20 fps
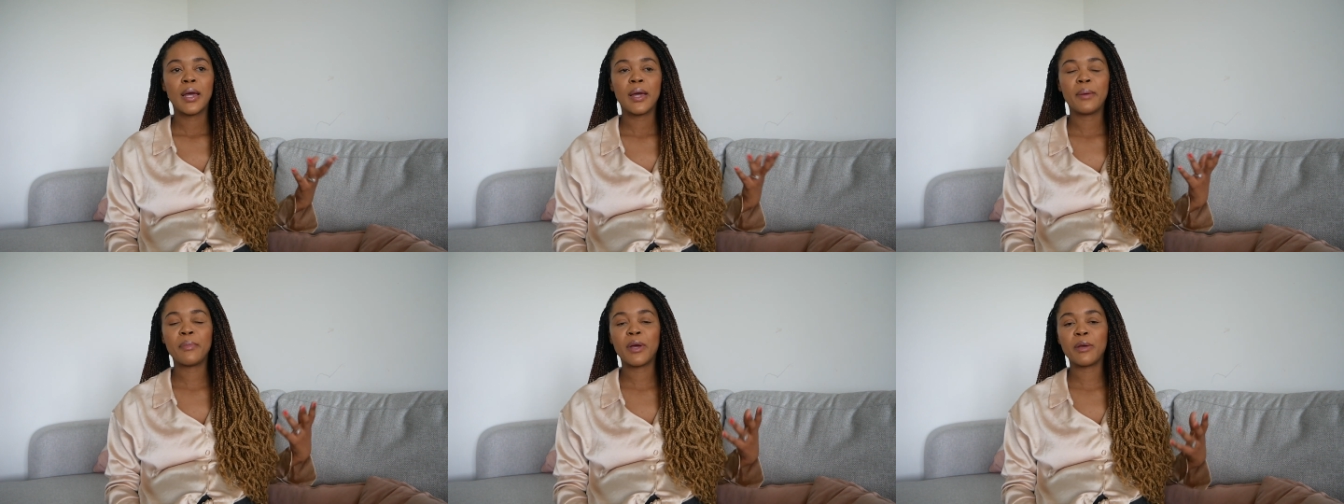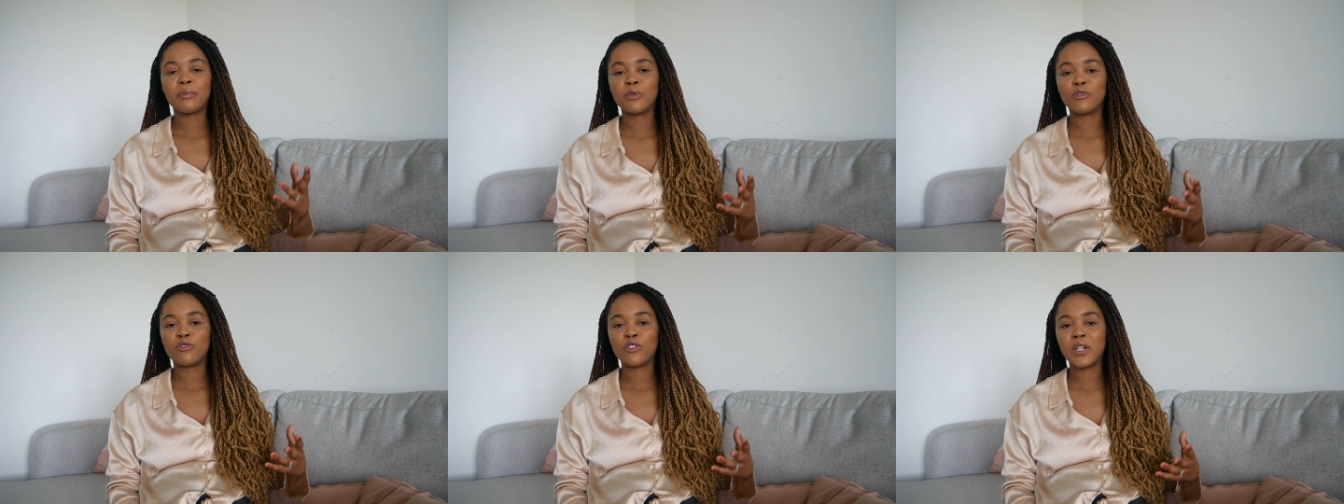It
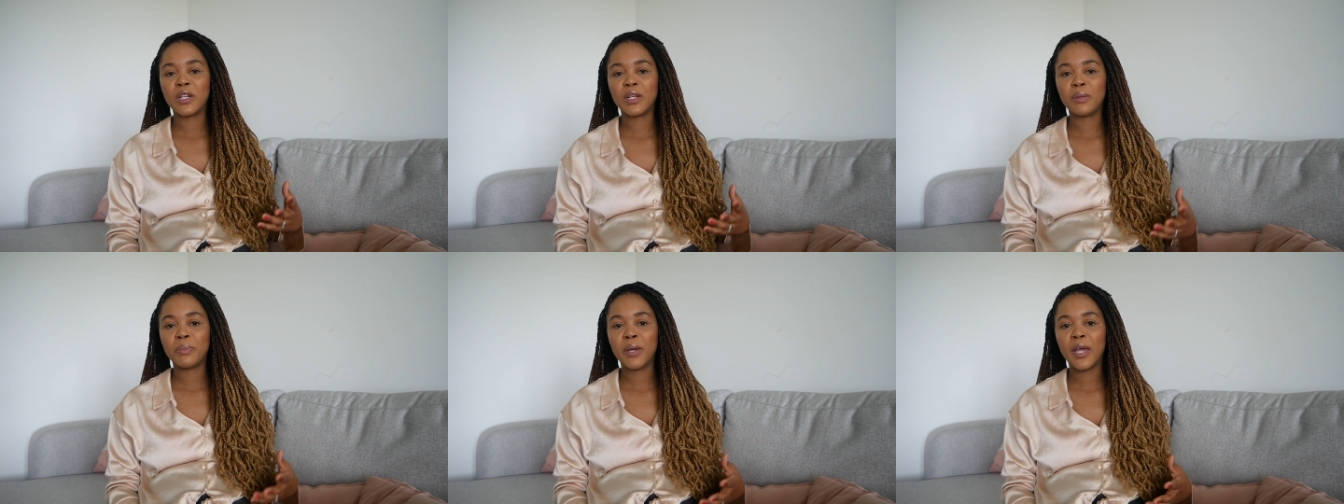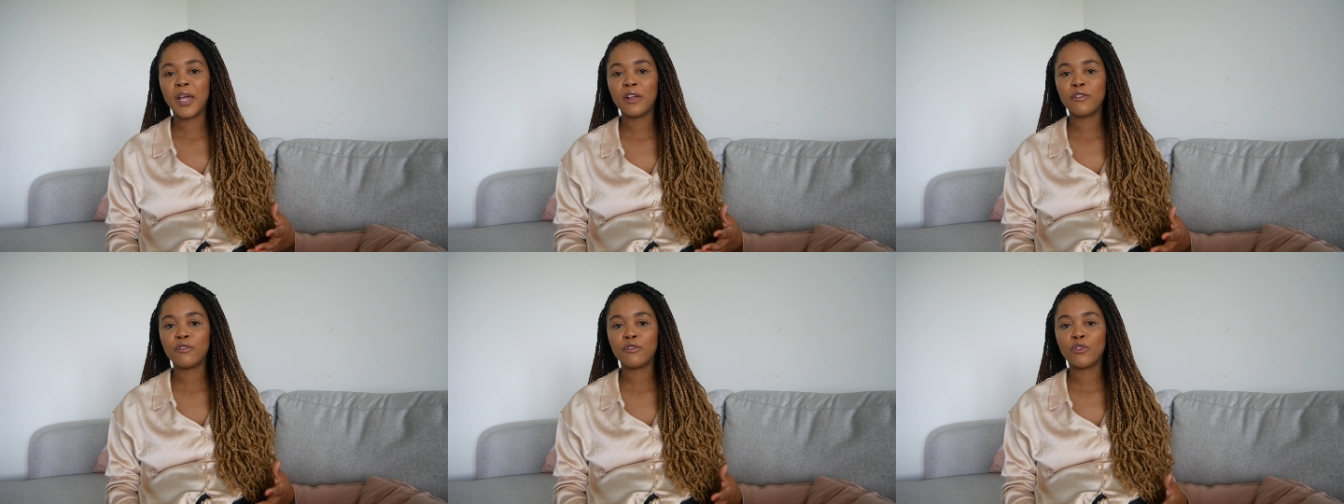might be really
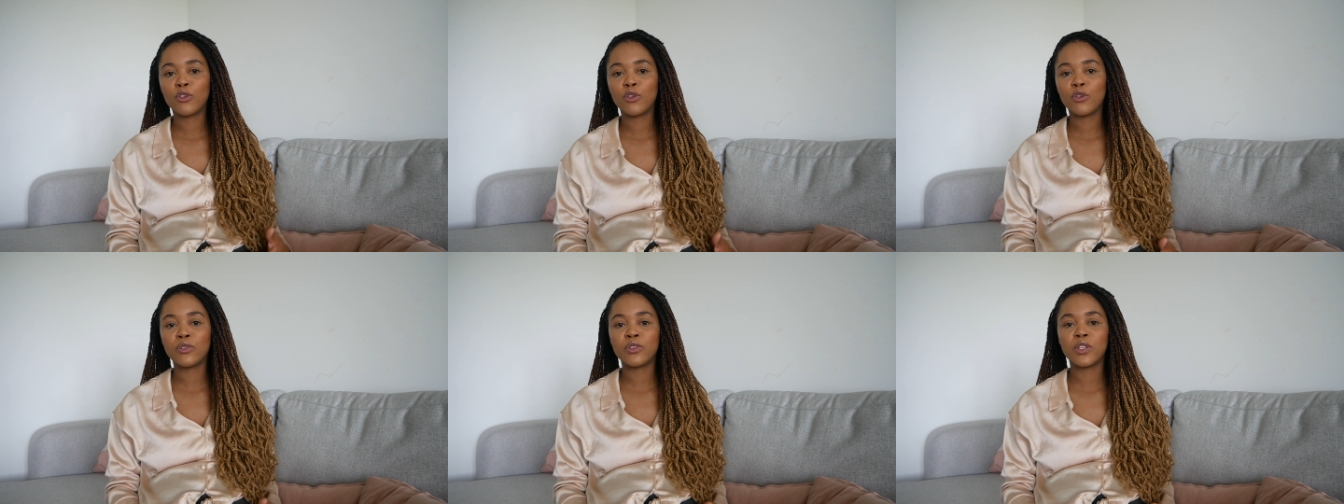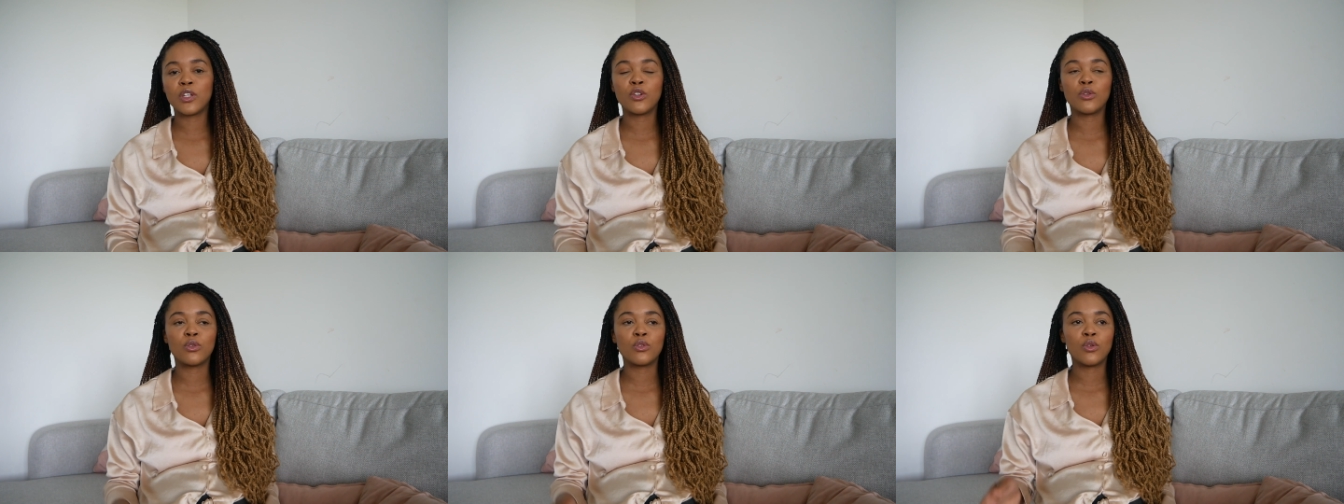painful.
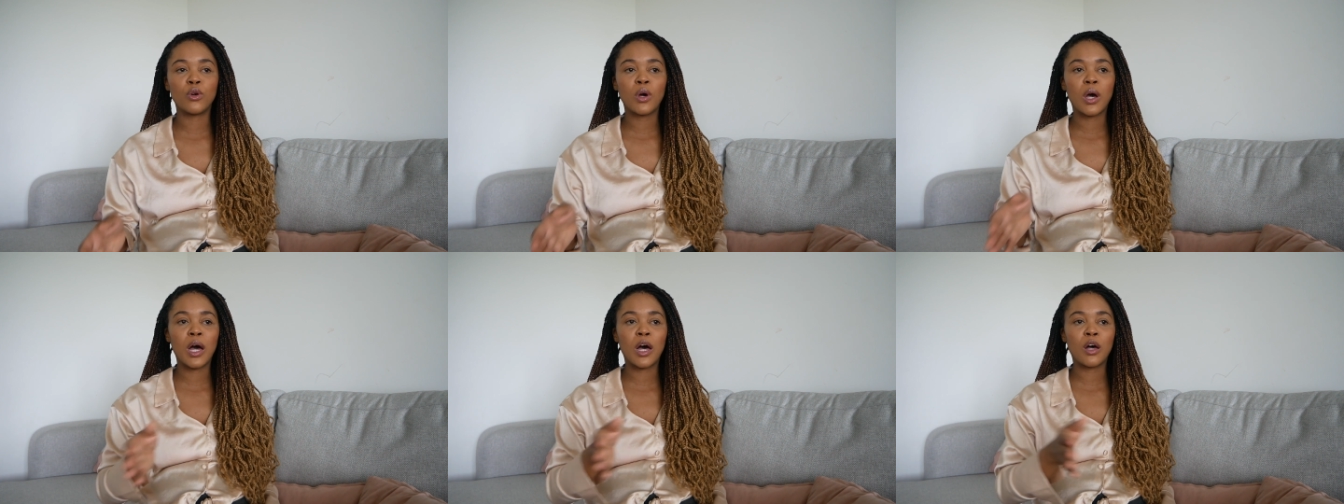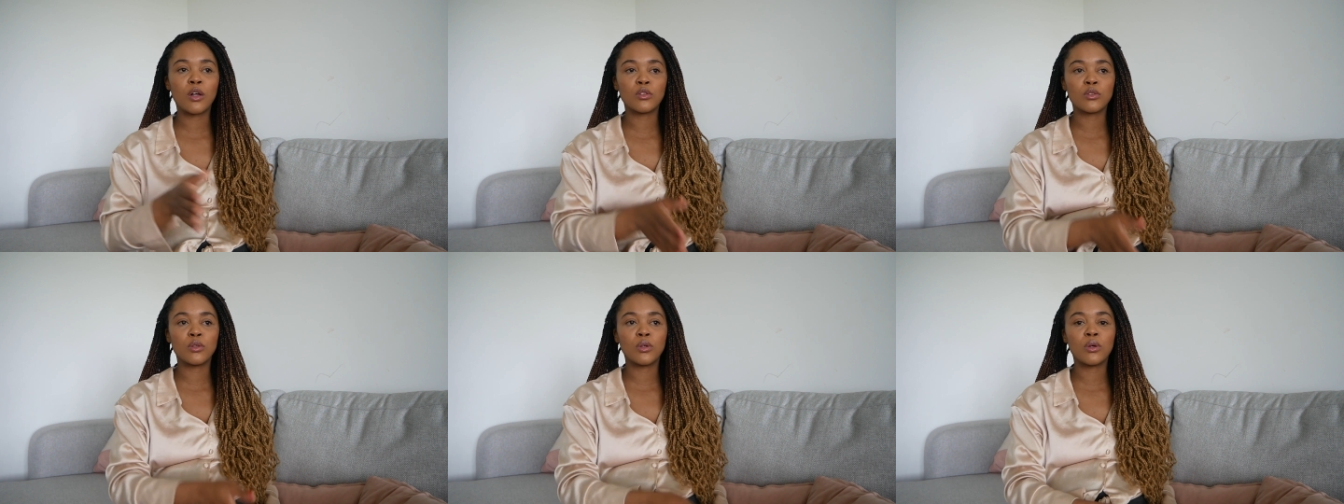They don't know
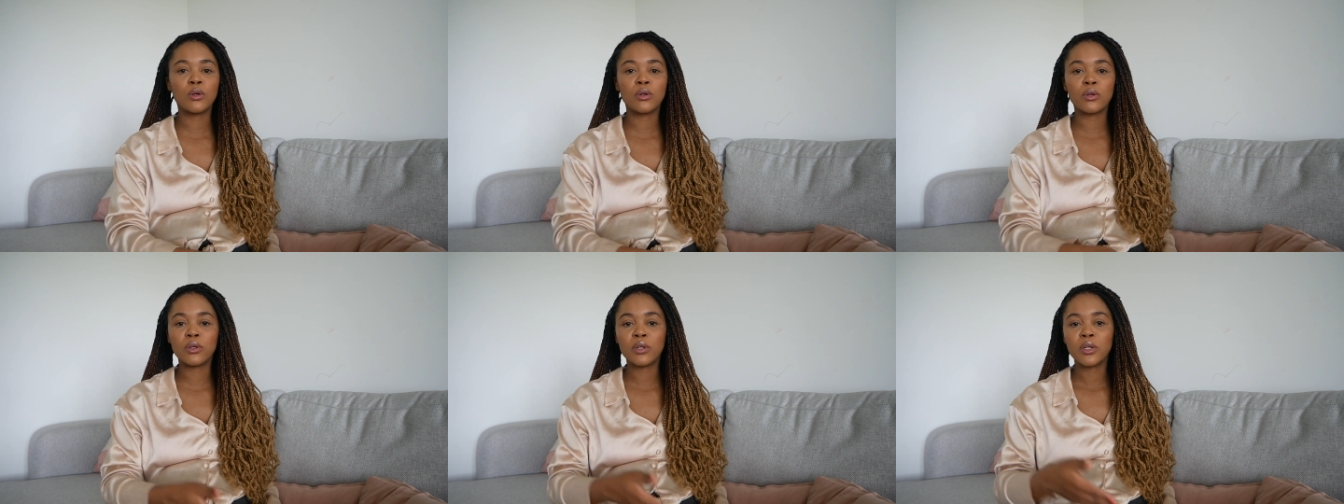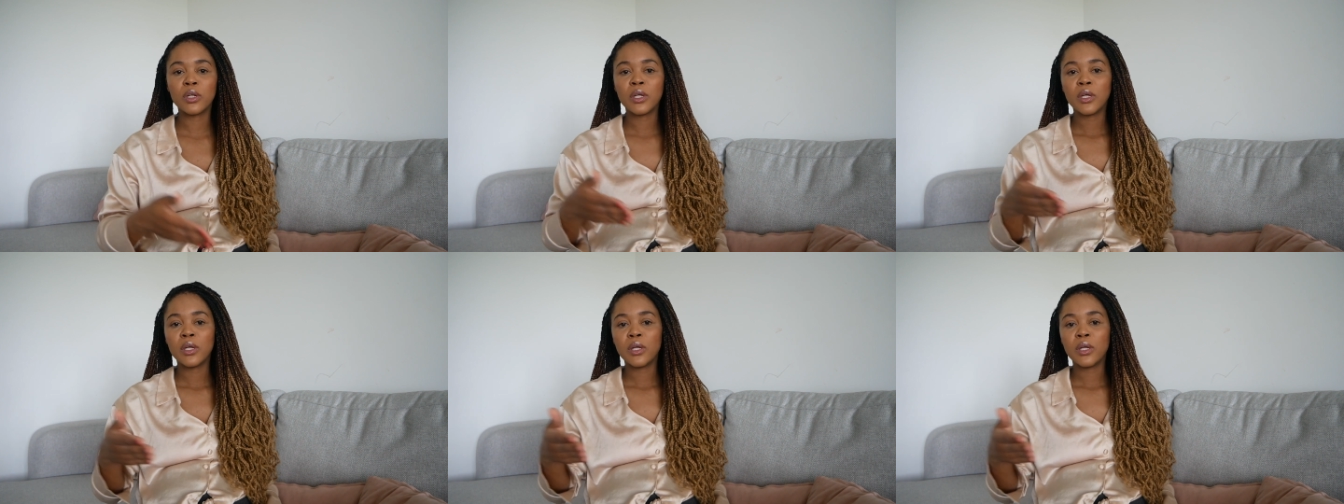how long